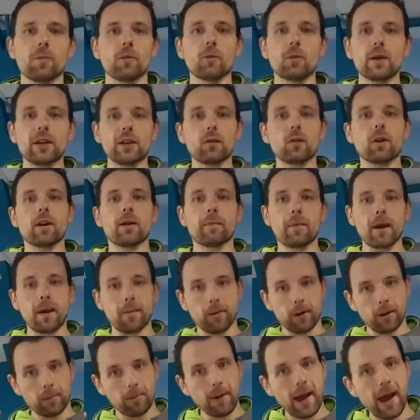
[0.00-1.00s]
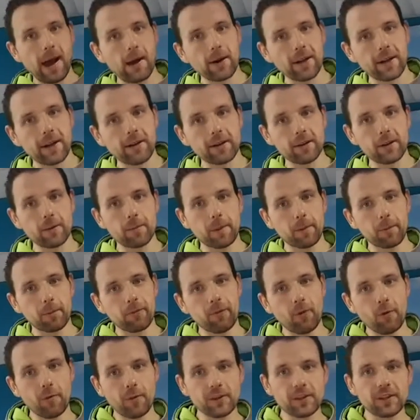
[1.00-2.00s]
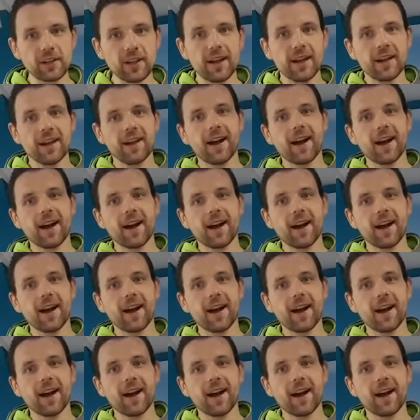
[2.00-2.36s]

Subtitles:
but we call it metabolic power here at UP Performance.